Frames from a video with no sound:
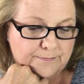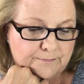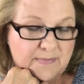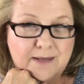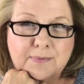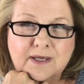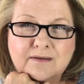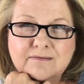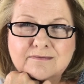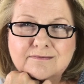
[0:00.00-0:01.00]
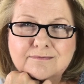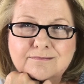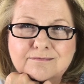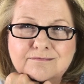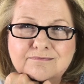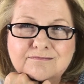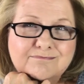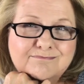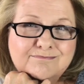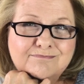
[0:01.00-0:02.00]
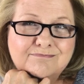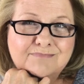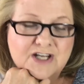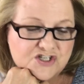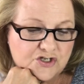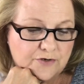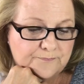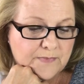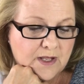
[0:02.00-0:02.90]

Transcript: Maybe. Not sure.